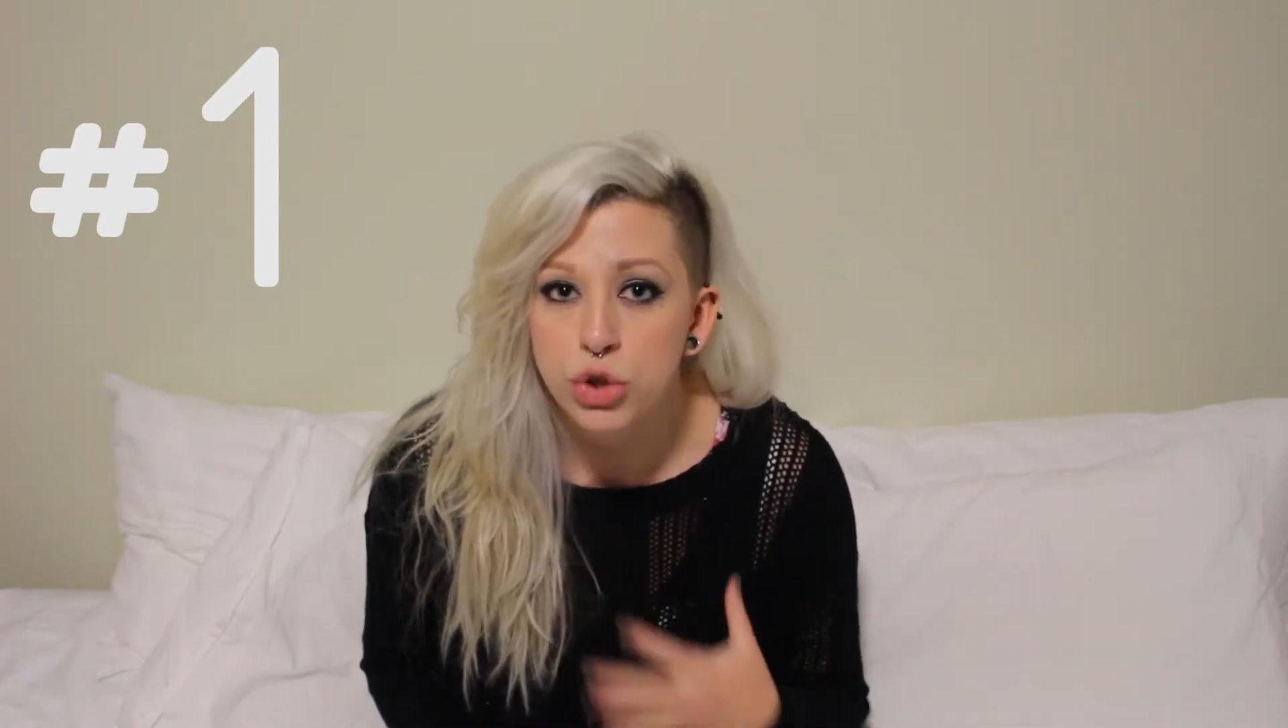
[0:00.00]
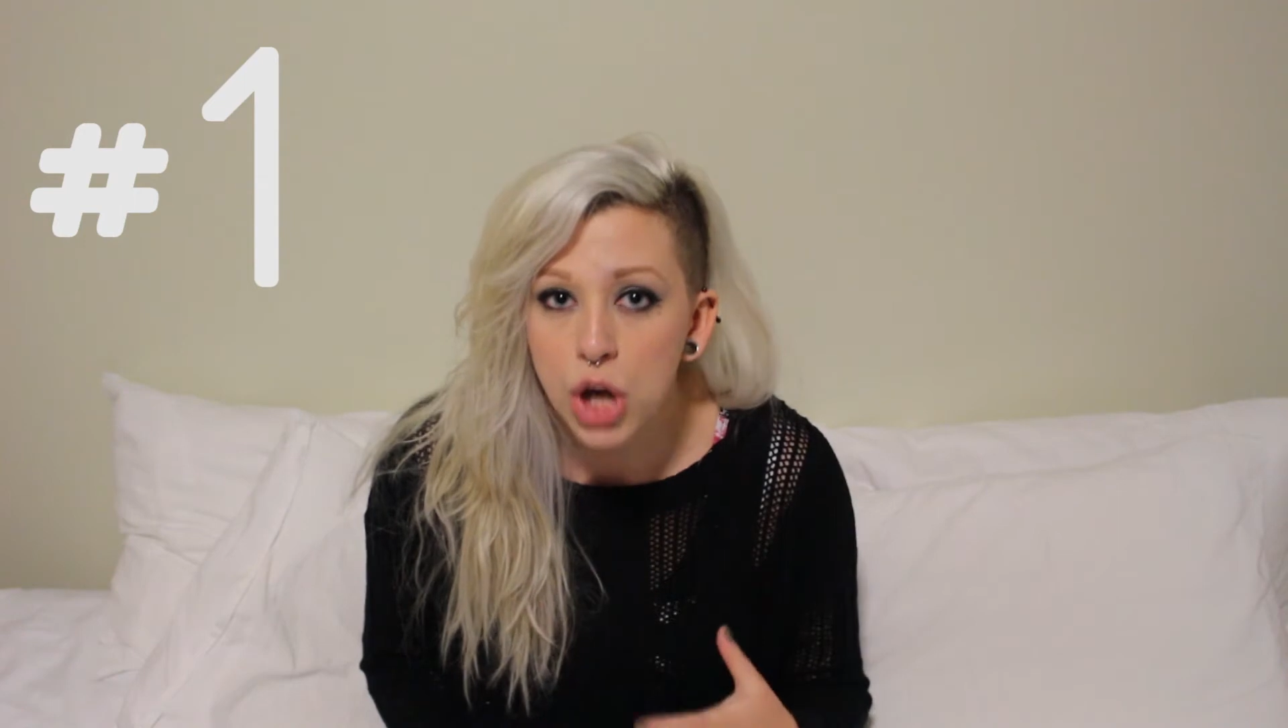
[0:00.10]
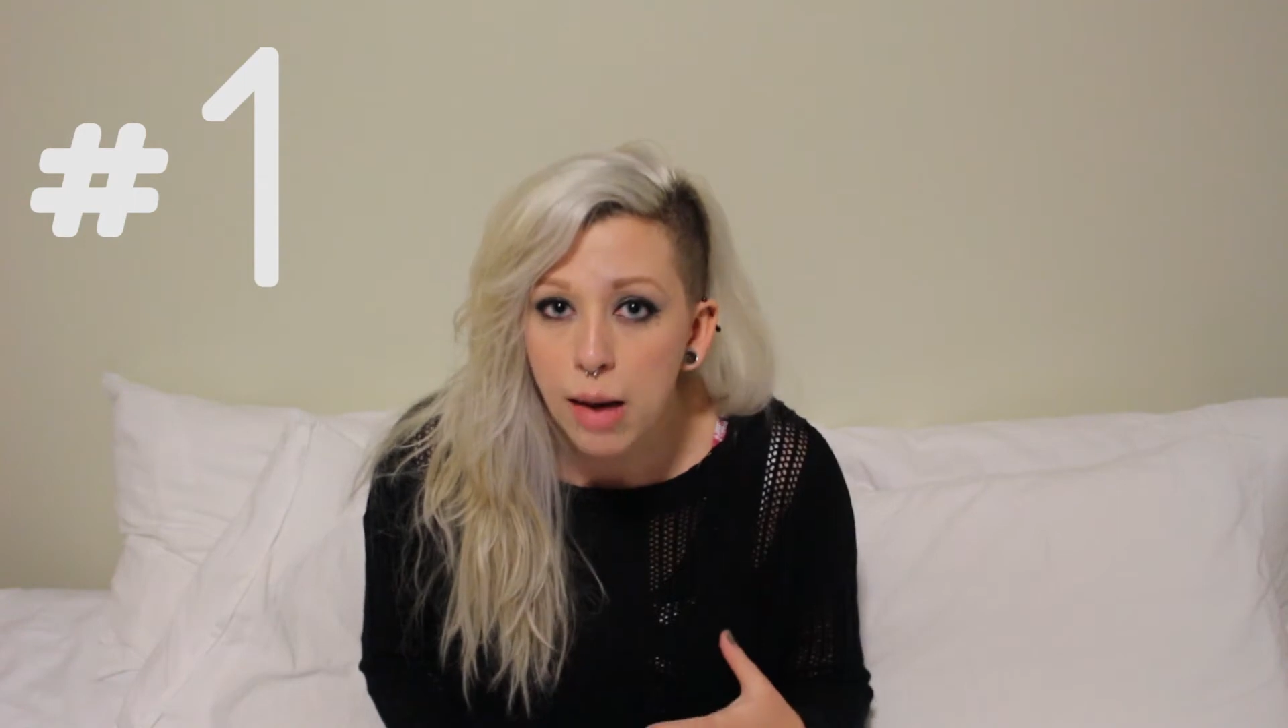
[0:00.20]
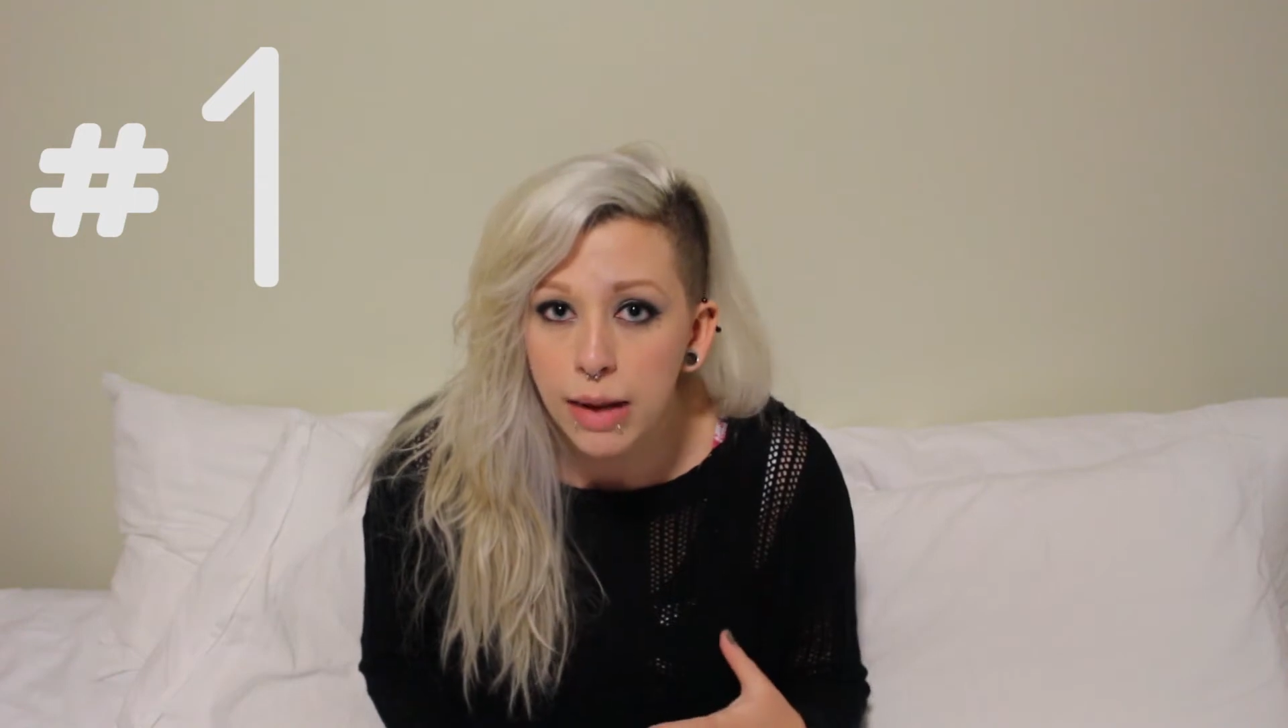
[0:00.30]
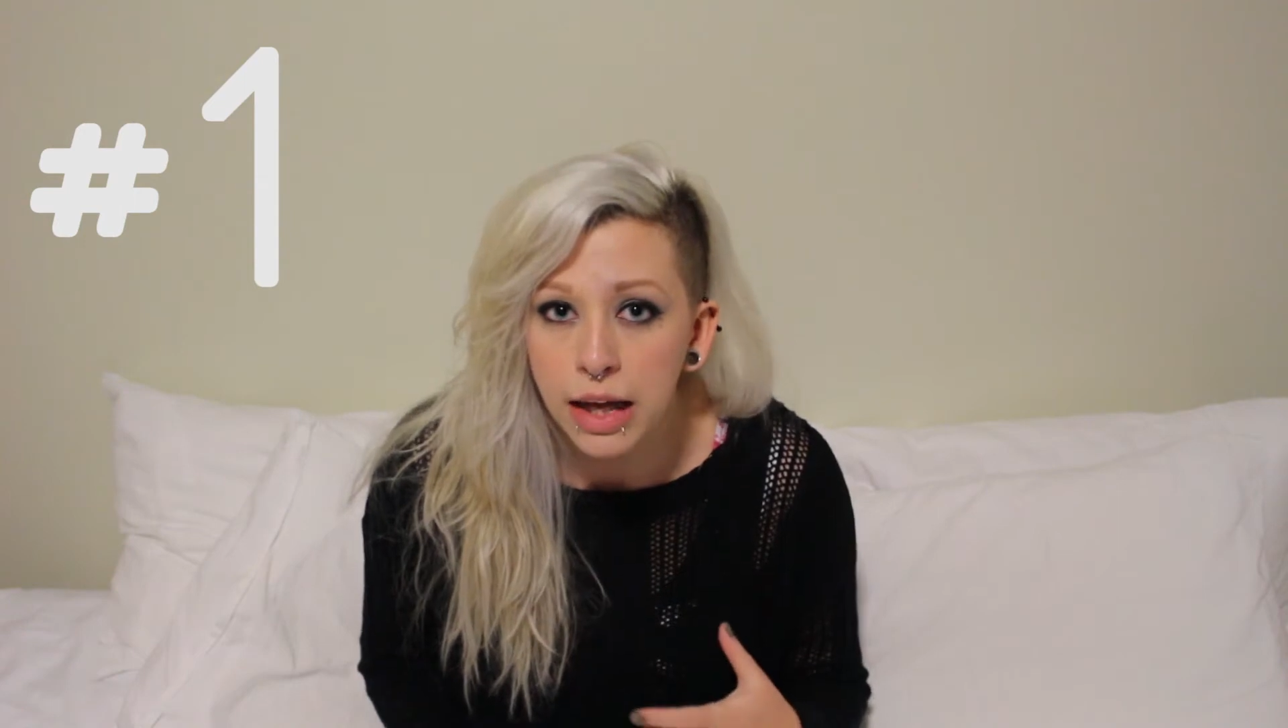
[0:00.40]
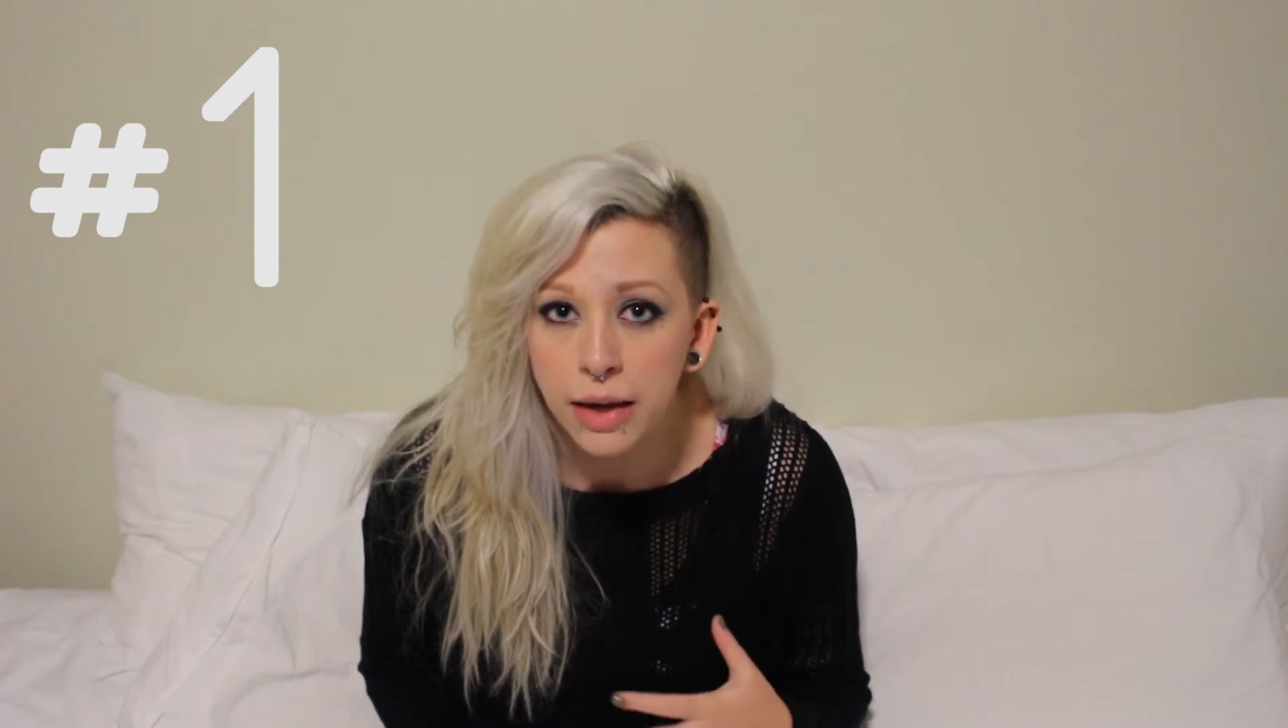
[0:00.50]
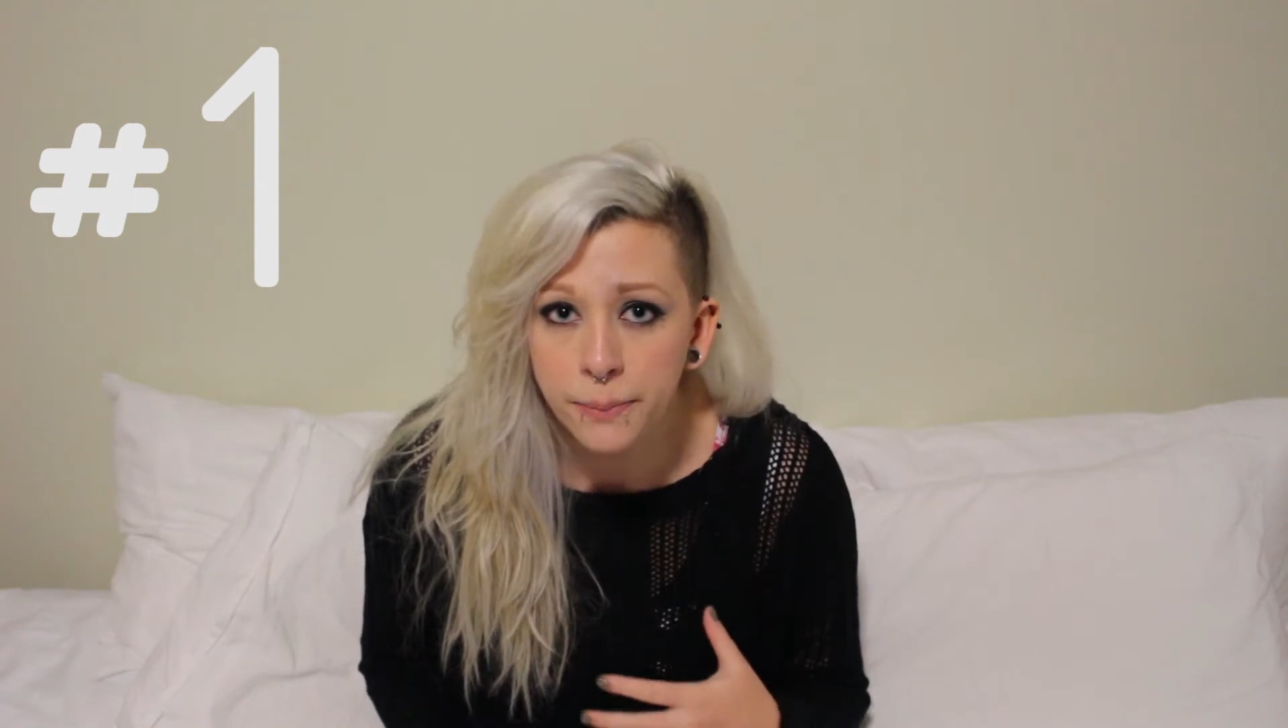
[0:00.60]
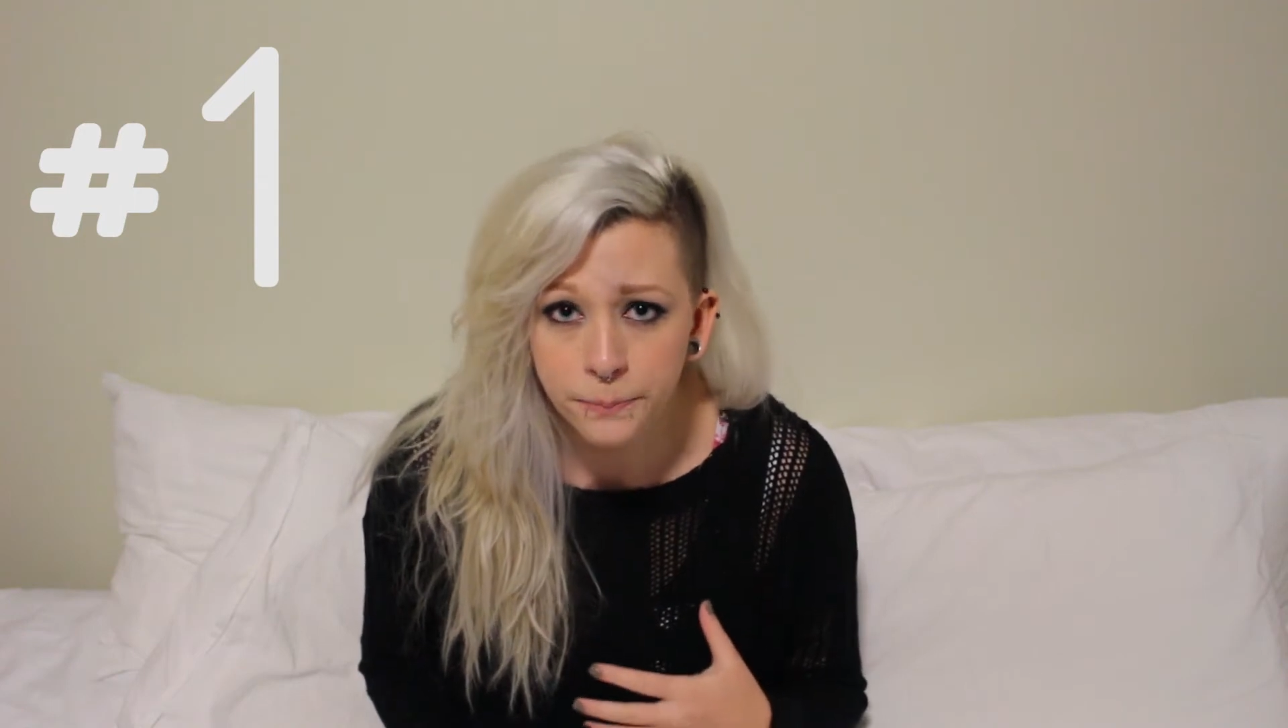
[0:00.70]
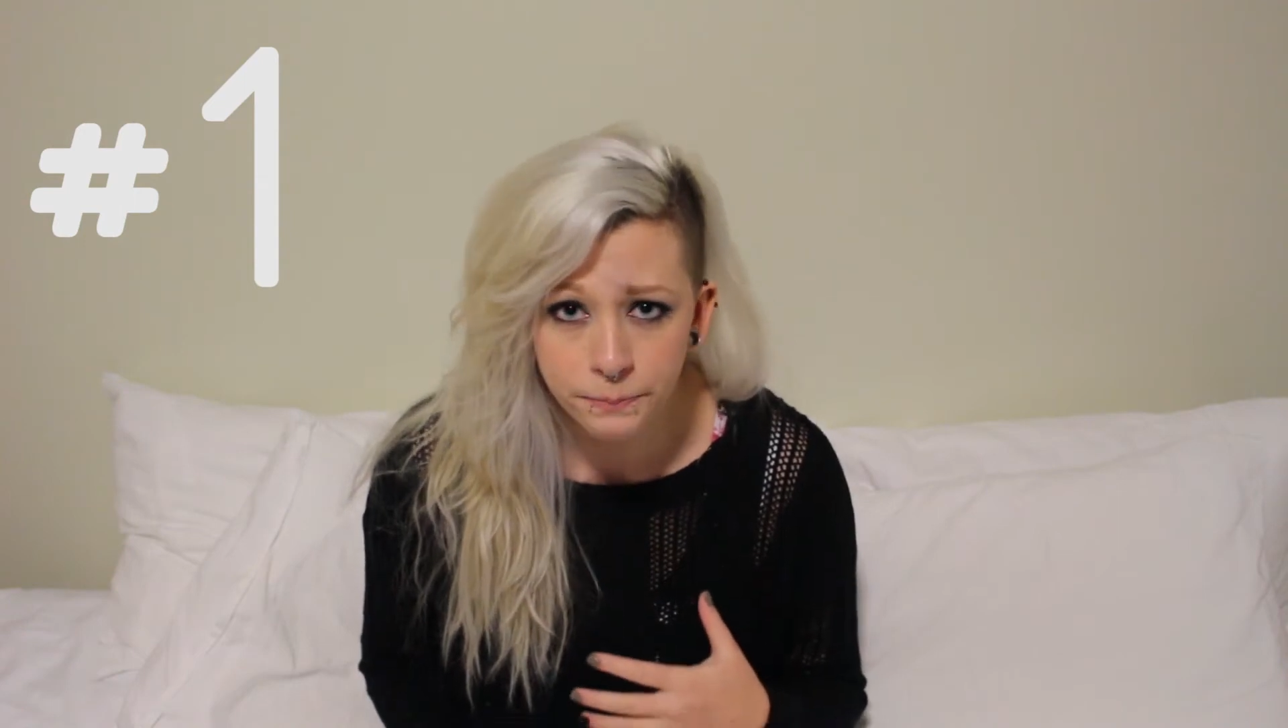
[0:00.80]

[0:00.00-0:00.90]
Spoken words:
shopping,